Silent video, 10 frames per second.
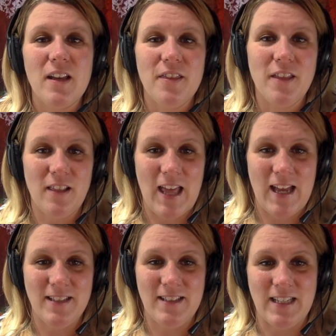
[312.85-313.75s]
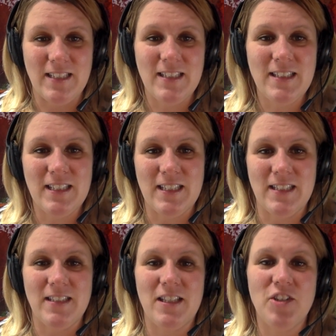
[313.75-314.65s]
The last sentence
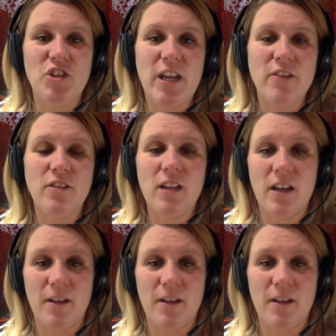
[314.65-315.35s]
is, the general